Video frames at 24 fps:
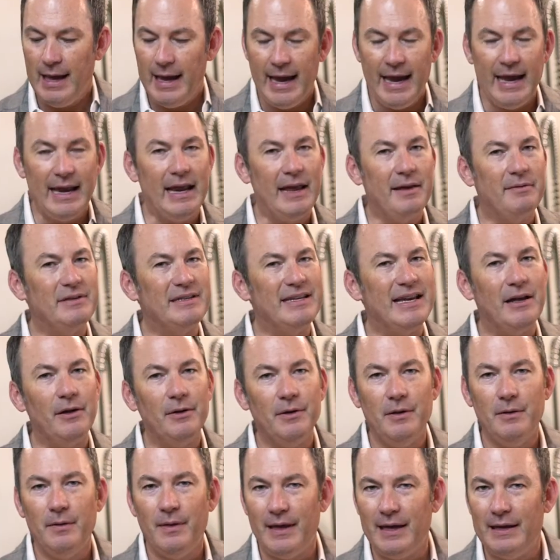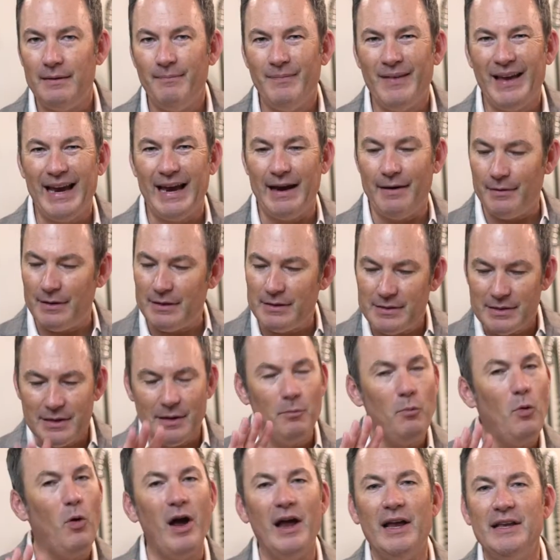And I tell you that
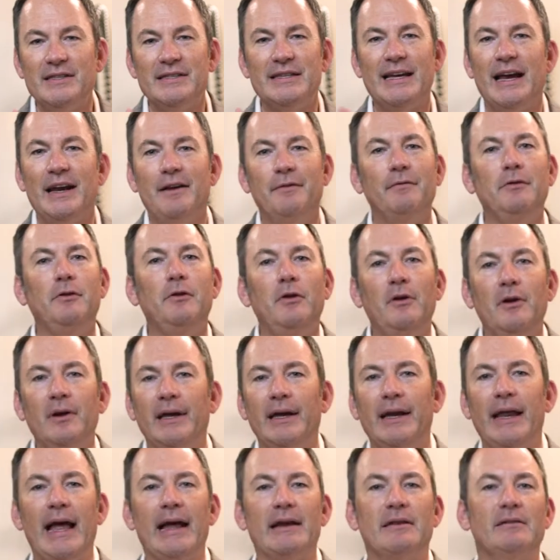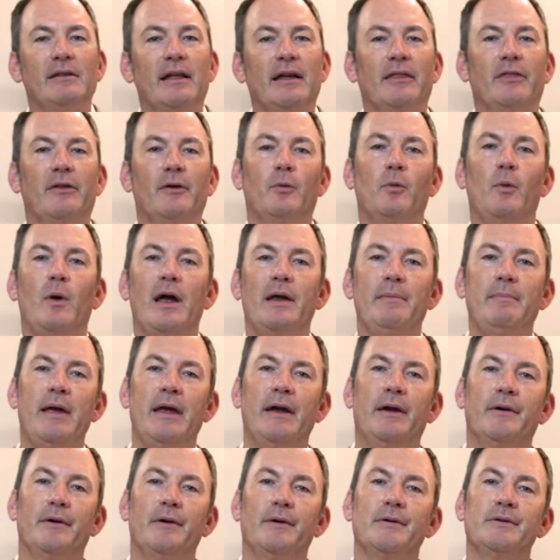some wines kind of look and act like they're
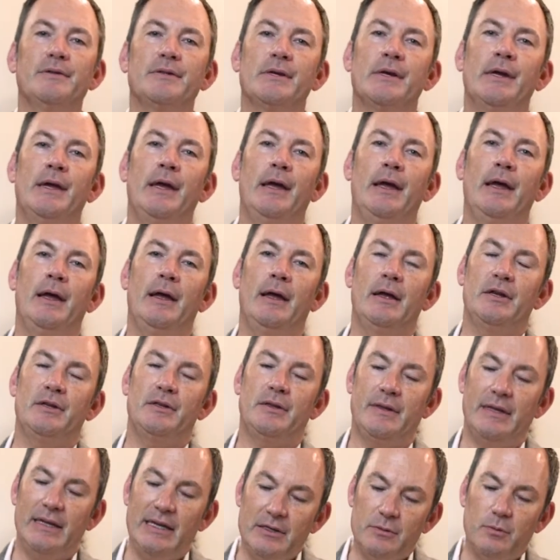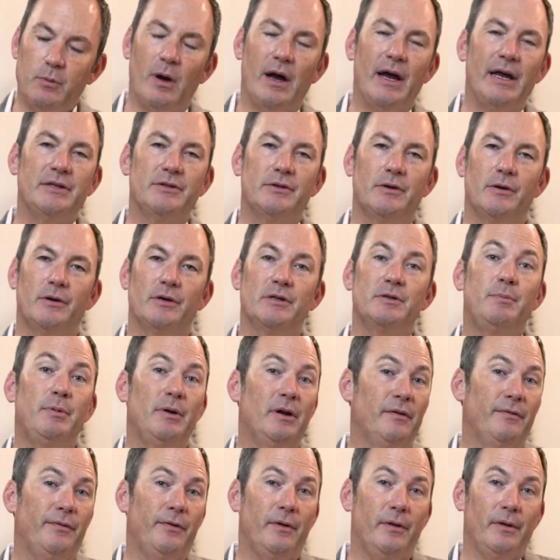winemakers. These wines are as
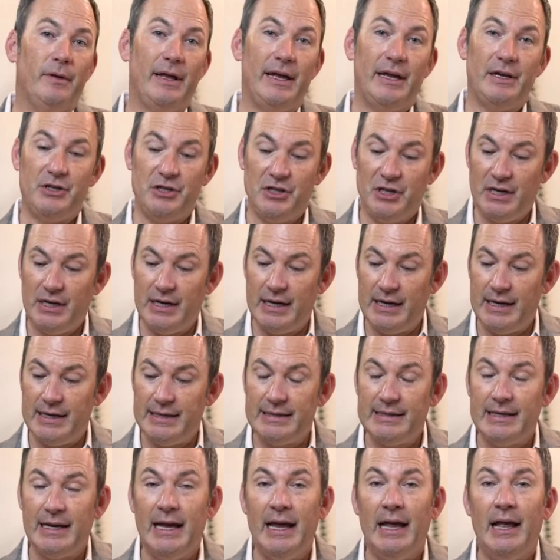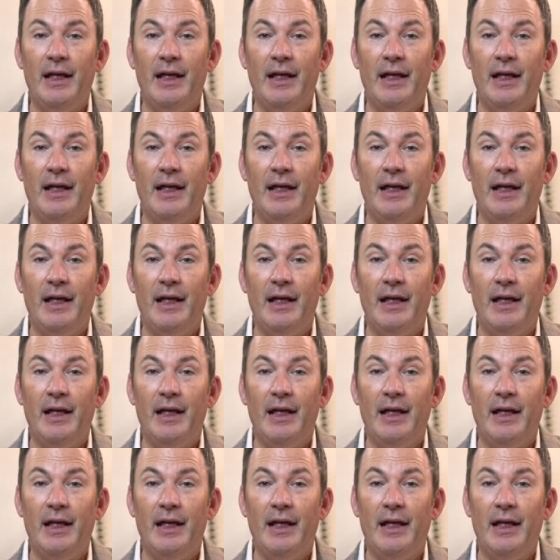beautiful as she is.